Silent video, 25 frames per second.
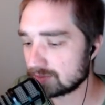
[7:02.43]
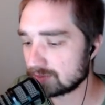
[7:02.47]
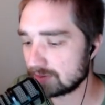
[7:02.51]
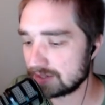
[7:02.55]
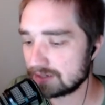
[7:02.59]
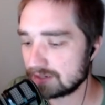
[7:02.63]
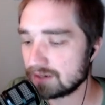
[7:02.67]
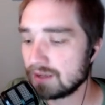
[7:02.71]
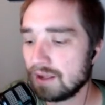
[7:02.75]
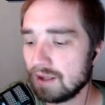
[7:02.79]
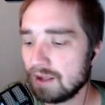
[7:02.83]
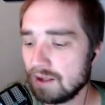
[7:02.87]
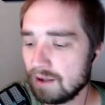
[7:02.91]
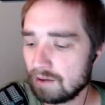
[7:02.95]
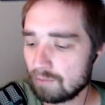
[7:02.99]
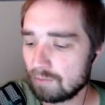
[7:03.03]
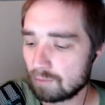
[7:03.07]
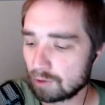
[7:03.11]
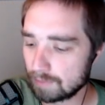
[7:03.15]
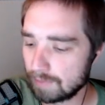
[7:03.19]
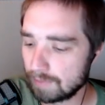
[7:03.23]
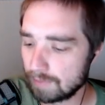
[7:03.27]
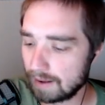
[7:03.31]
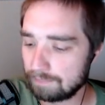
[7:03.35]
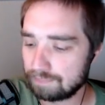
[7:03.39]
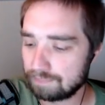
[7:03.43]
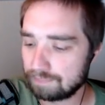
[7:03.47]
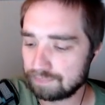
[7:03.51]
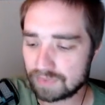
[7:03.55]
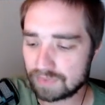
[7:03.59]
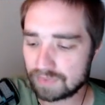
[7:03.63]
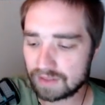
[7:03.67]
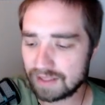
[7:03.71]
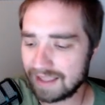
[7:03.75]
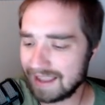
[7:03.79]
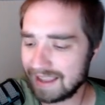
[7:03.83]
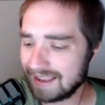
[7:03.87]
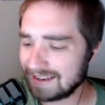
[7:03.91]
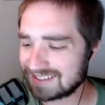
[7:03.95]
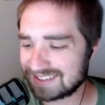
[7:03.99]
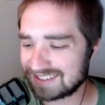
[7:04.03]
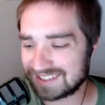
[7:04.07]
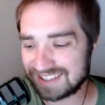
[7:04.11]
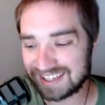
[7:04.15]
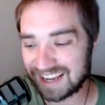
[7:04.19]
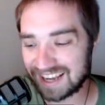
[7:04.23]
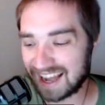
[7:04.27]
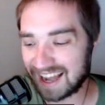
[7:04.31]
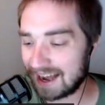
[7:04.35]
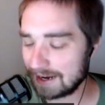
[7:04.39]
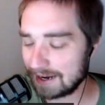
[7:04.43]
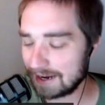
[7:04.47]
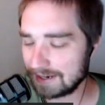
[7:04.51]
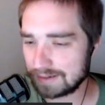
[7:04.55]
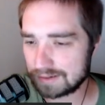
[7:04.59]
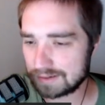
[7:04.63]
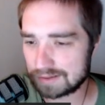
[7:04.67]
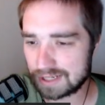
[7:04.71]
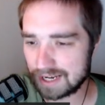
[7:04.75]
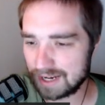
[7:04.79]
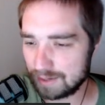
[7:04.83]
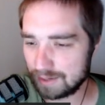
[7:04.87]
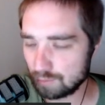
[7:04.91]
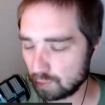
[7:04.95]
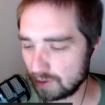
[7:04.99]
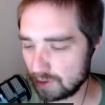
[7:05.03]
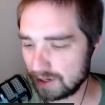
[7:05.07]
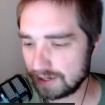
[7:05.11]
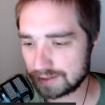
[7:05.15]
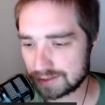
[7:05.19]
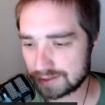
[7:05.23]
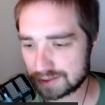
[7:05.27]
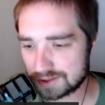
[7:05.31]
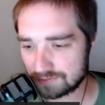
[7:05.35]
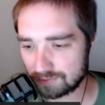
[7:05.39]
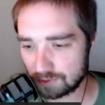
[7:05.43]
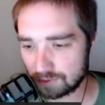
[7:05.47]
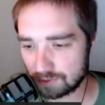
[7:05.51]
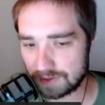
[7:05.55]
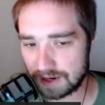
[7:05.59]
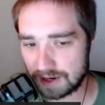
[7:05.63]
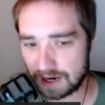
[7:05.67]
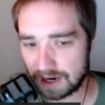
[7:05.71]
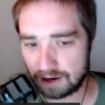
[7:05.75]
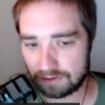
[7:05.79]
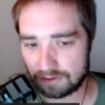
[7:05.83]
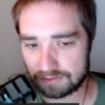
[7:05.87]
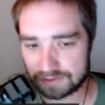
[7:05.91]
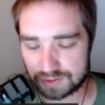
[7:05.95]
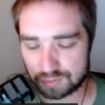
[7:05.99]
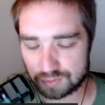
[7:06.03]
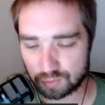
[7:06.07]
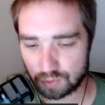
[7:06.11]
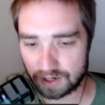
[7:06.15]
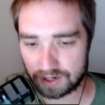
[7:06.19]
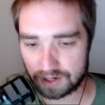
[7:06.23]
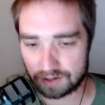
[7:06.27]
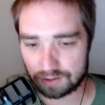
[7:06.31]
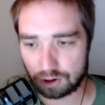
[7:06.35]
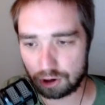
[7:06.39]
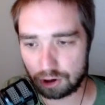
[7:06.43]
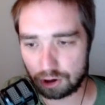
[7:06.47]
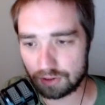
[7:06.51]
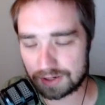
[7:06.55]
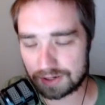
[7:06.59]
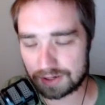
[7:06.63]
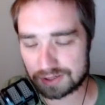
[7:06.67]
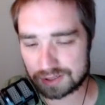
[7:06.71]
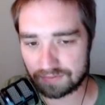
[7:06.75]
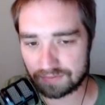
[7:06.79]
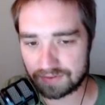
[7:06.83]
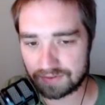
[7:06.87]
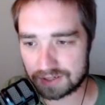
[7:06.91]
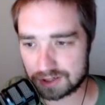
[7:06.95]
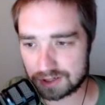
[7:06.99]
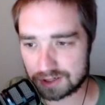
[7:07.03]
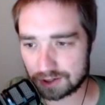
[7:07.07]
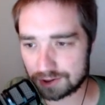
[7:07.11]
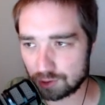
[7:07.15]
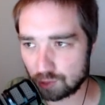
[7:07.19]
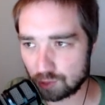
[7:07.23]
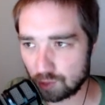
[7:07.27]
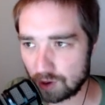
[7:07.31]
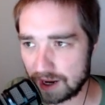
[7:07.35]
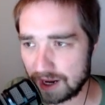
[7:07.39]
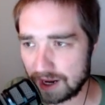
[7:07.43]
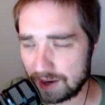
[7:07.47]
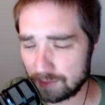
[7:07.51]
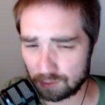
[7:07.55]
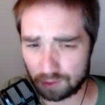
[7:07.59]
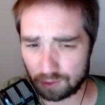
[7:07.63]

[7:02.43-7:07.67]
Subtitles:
I mean, what about 9-10 weeks from now is when all that stuff gets underway.